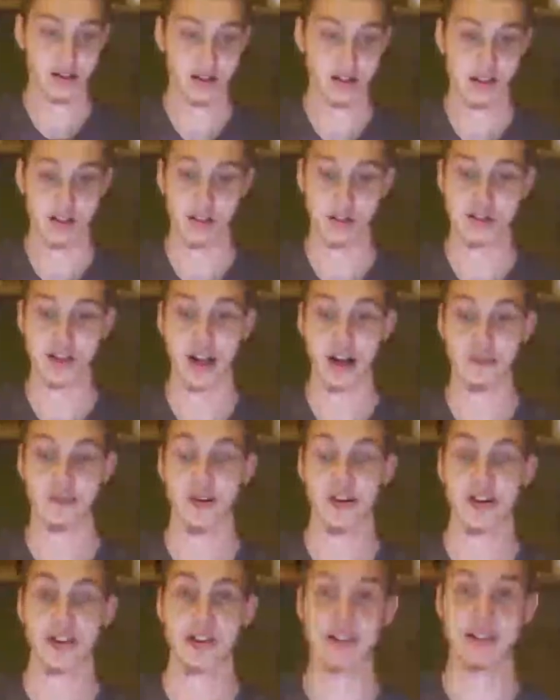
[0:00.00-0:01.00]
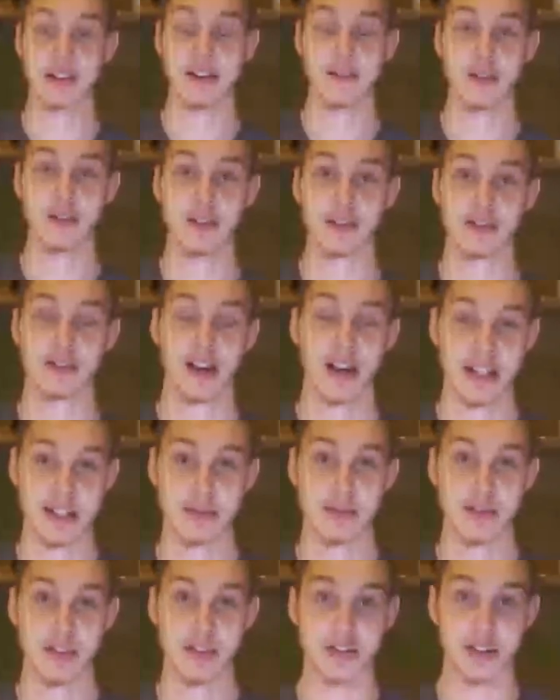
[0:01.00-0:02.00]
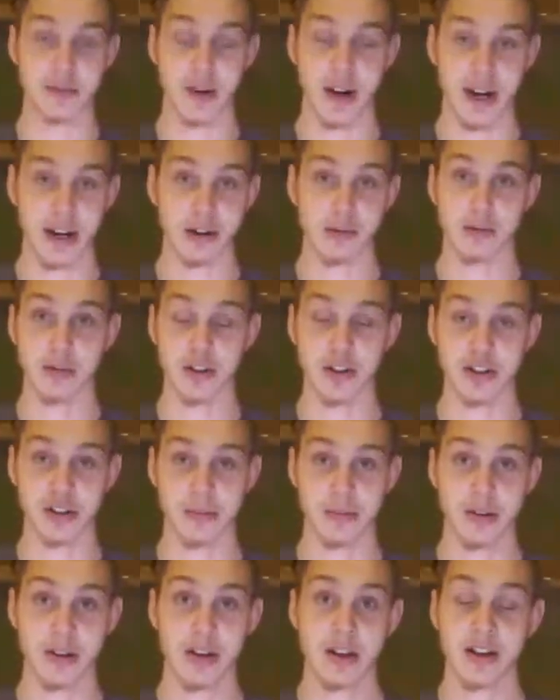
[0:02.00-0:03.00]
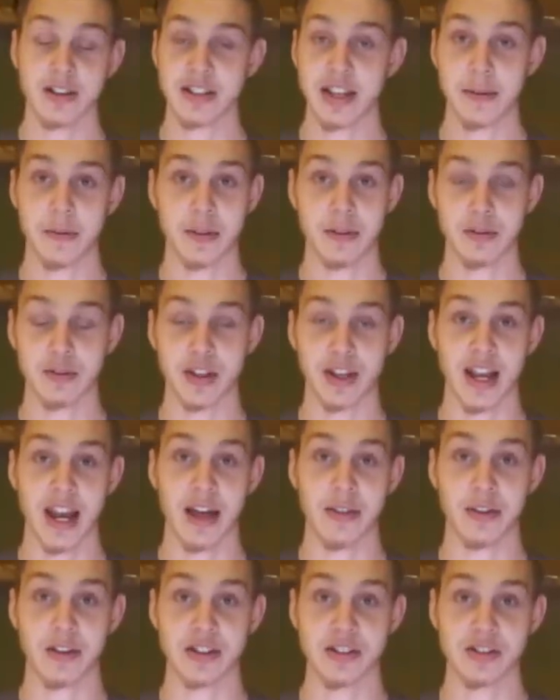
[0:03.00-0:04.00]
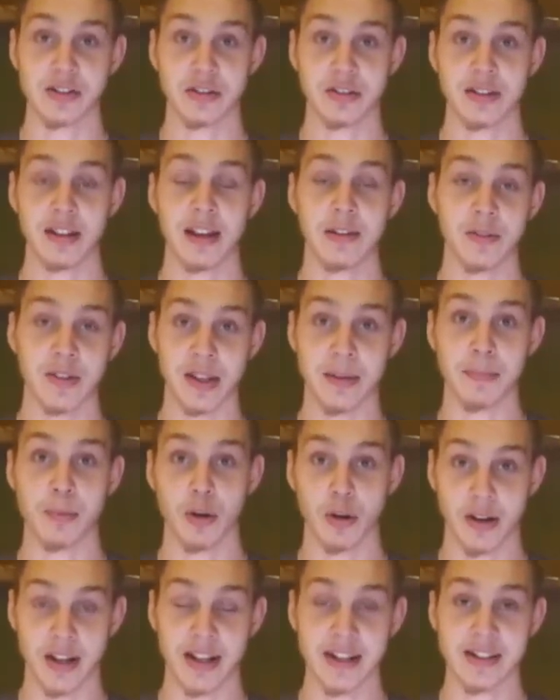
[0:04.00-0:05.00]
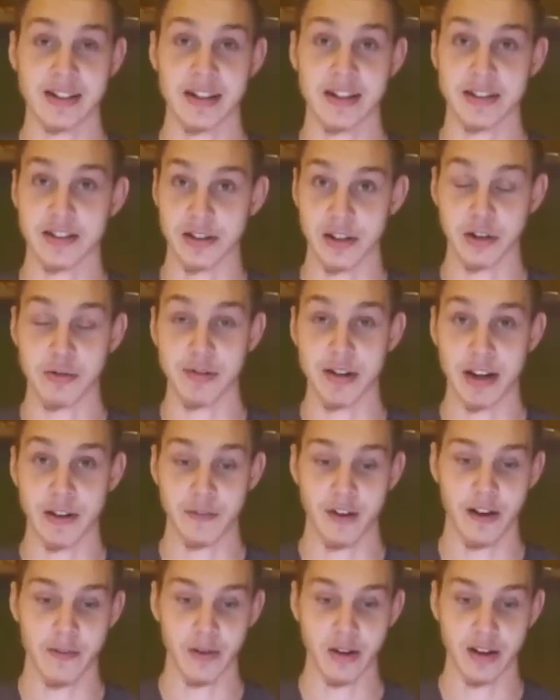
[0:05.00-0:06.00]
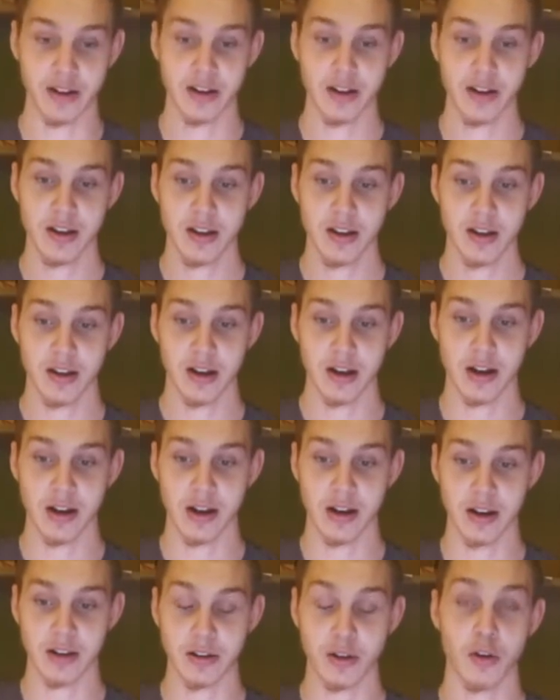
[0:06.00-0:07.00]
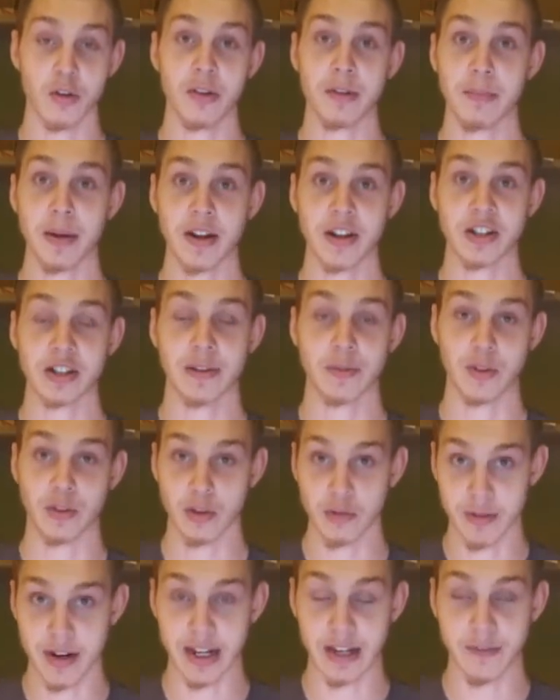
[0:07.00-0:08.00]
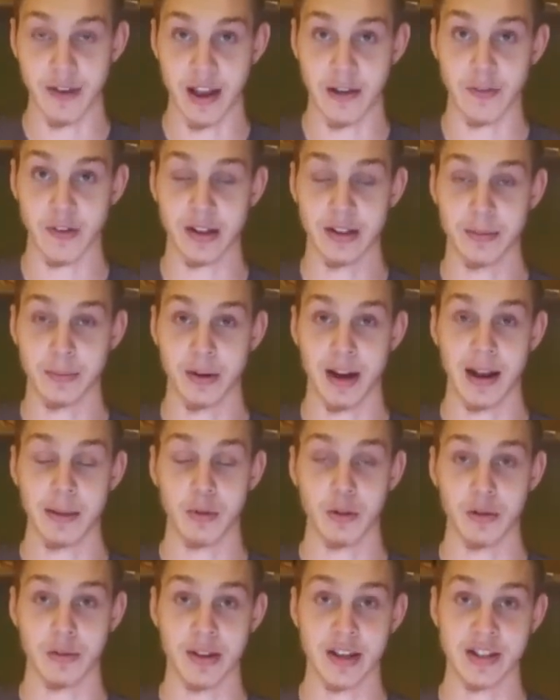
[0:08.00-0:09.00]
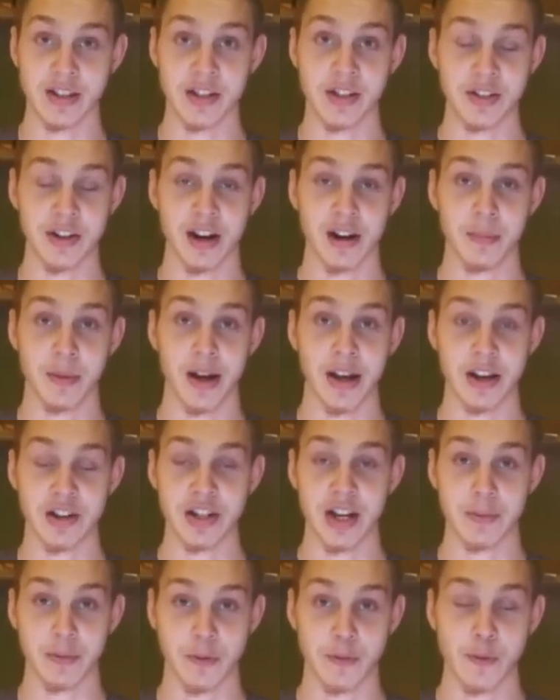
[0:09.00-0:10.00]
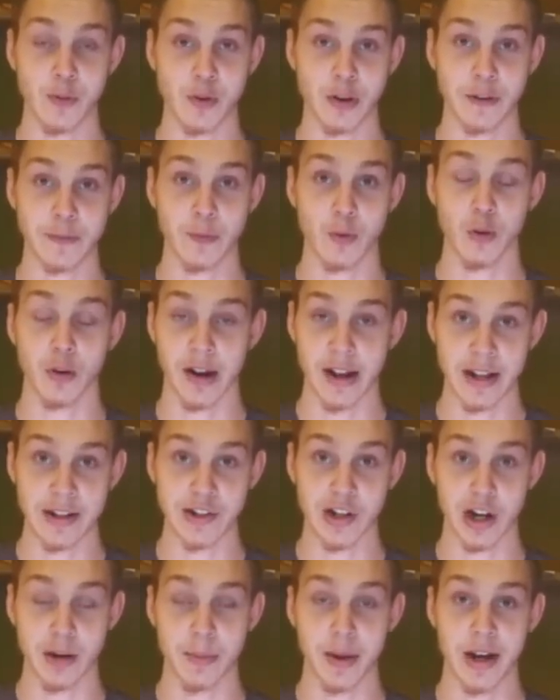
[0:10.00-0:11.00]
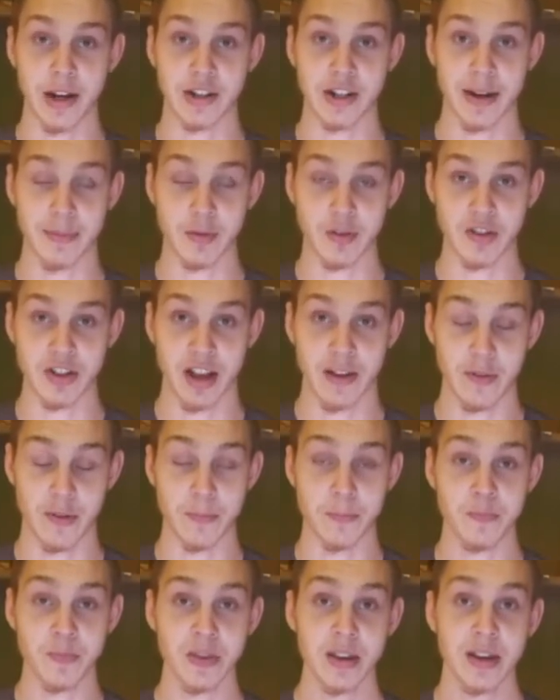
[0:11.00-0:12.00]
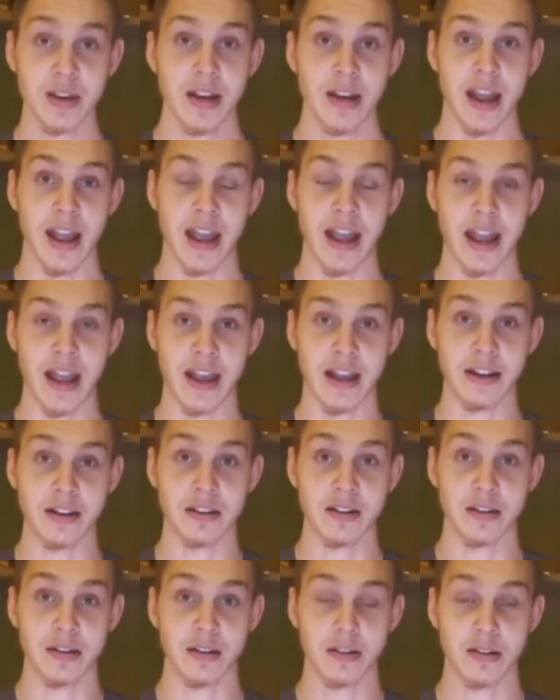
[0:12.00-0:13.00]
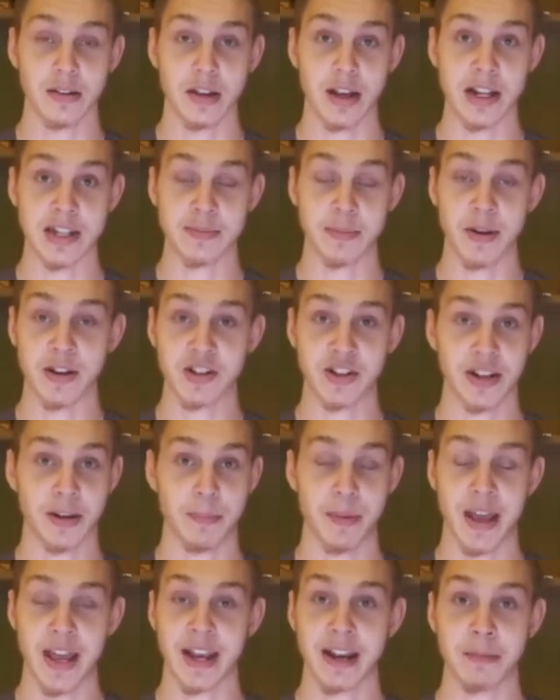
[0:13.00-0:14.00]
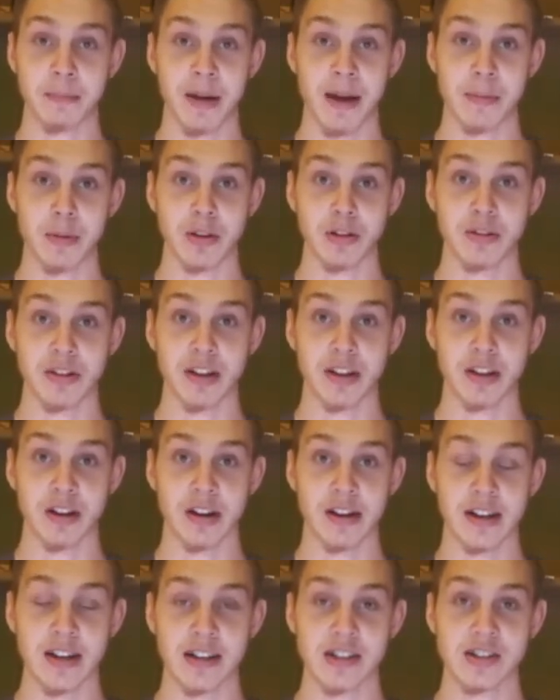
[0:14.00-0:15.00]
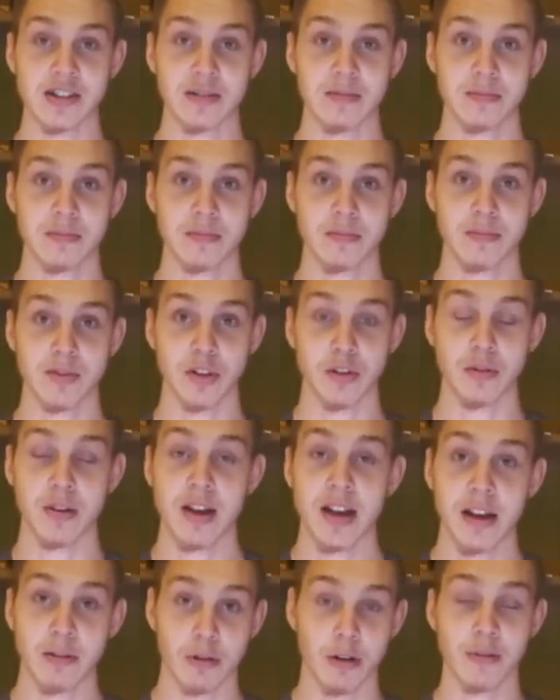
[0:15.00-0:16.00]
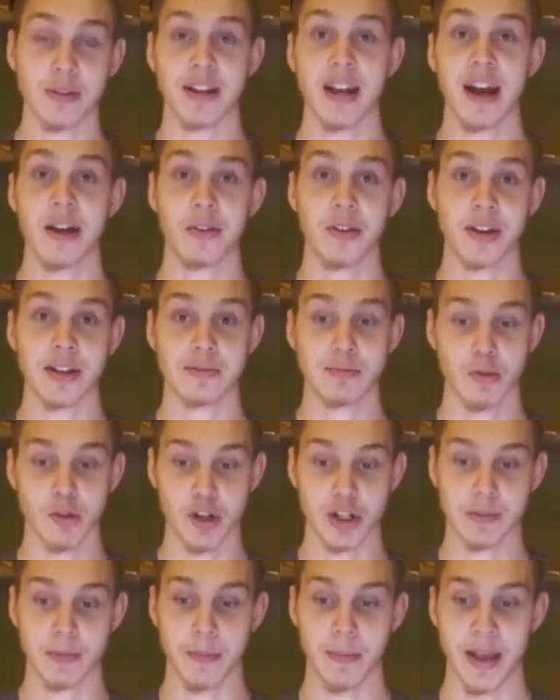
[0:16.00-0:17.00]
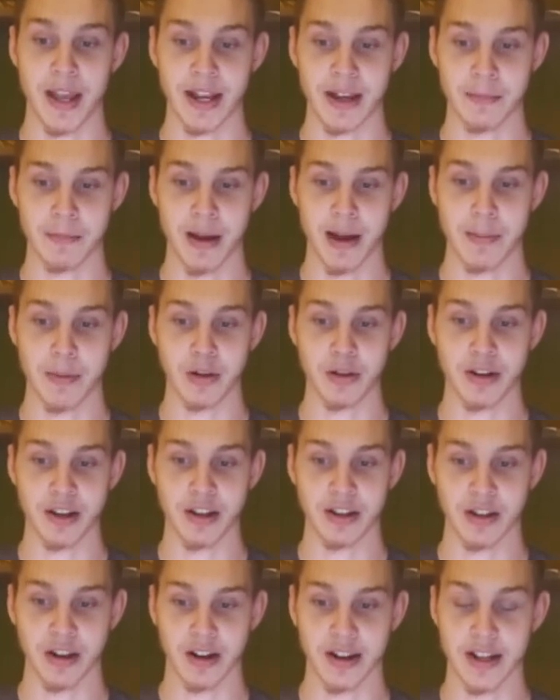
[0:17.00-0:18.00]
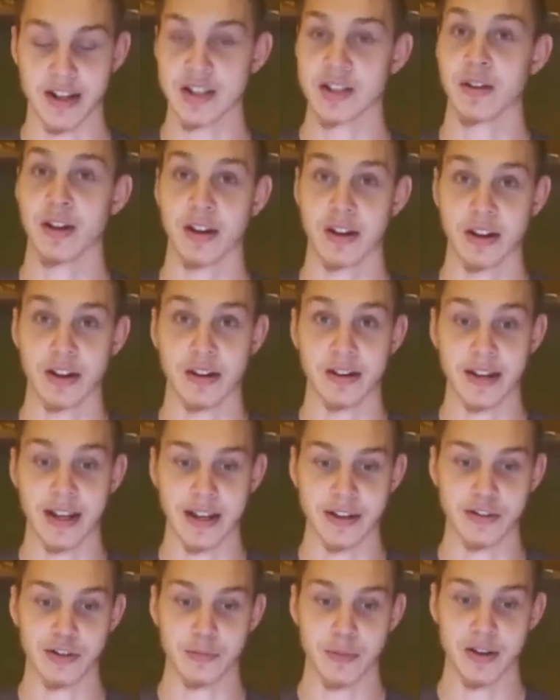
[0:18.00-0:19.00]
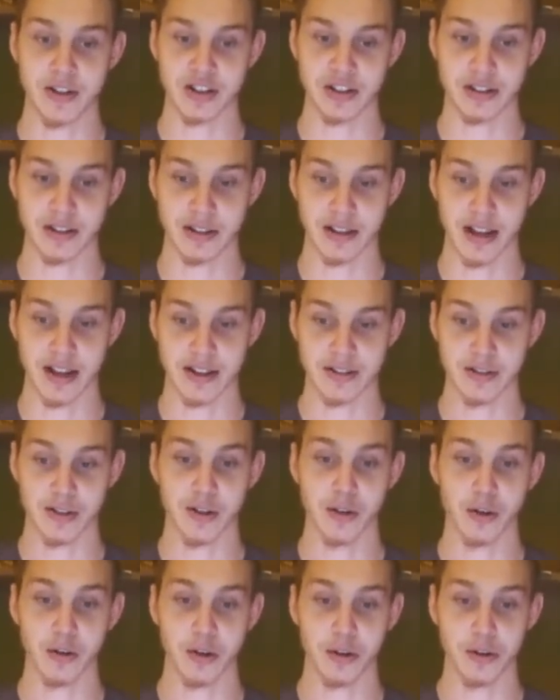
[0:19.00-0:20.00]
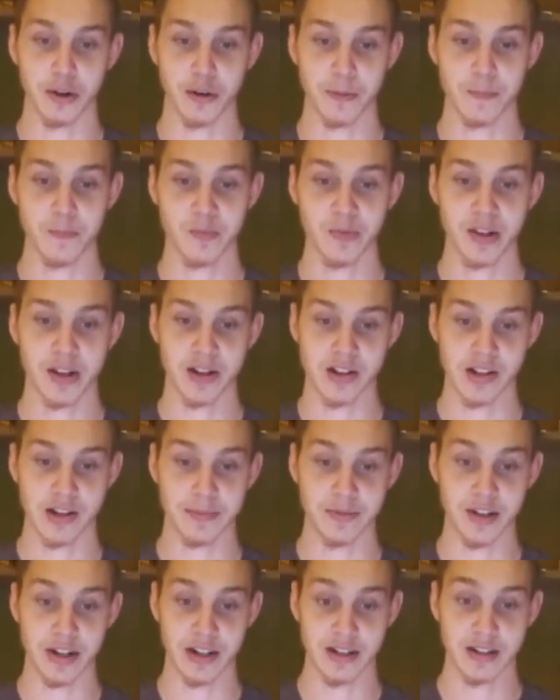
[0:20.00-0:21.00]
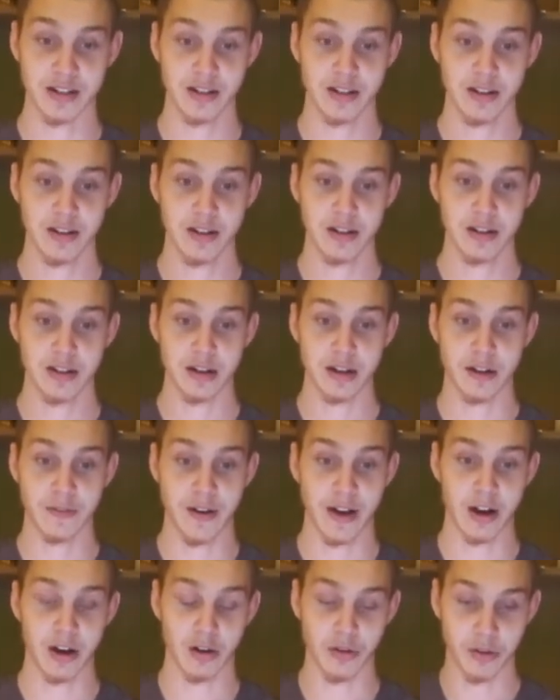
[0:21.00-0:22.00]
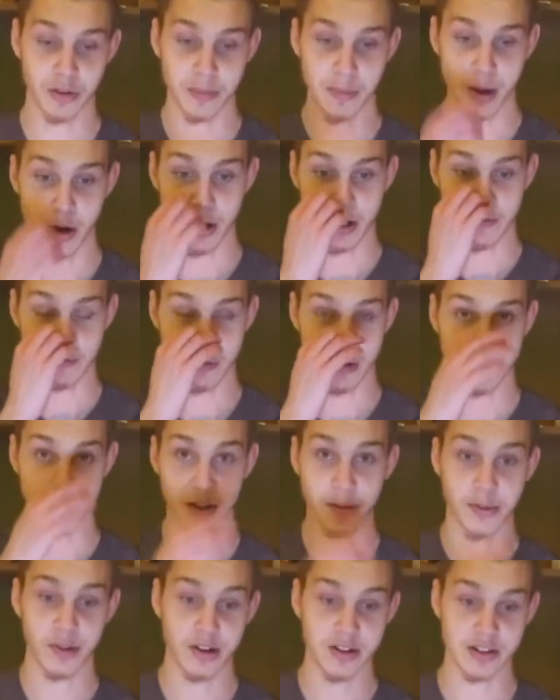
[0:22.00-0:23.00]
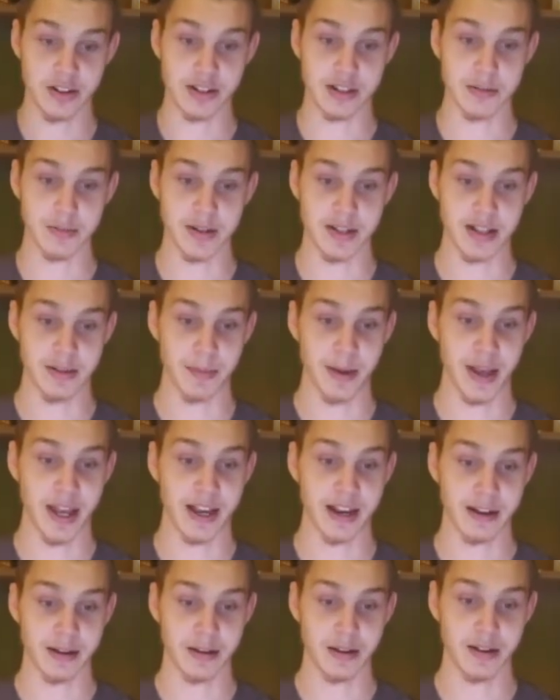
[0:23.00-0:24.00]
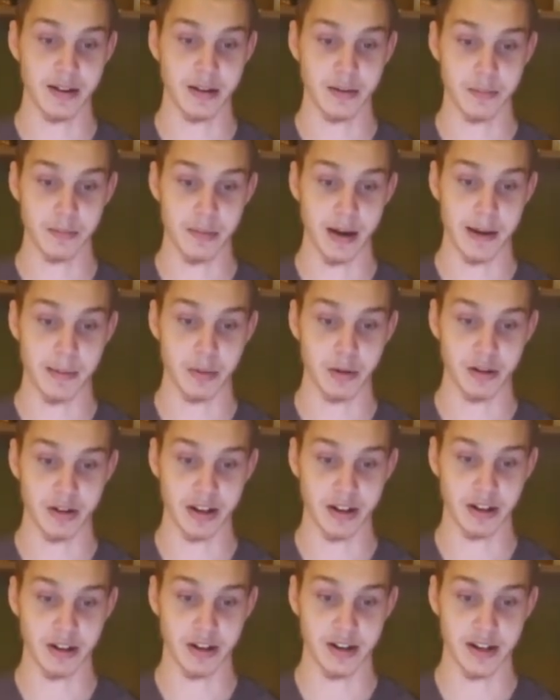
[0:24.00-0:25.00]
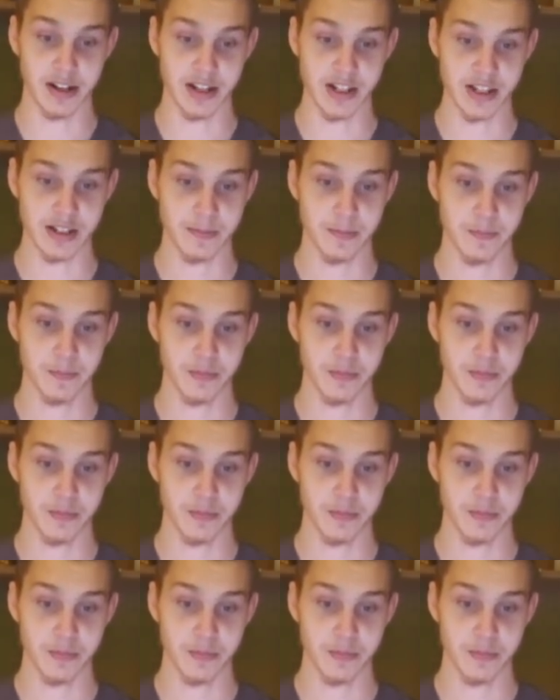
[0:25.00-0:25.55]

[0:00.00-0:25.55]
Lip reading: So they're sacrificing devils as a result of idol worship. Same thing what the Catholics do today when they burn incense to the Queen of Heaven. The only mention of the Queen of Heaven in the Bible is in Jeremiah chapter 44 and Jeremiah chapter 7, and it's mentioning a pagan Babylonian goddess. So Roman Catholics worship a pagan Babylonian goddess. Not going to get too much into that. It's a whole other subject of how the Mary of Roman Catholicism is a pagan Babylonian goddess.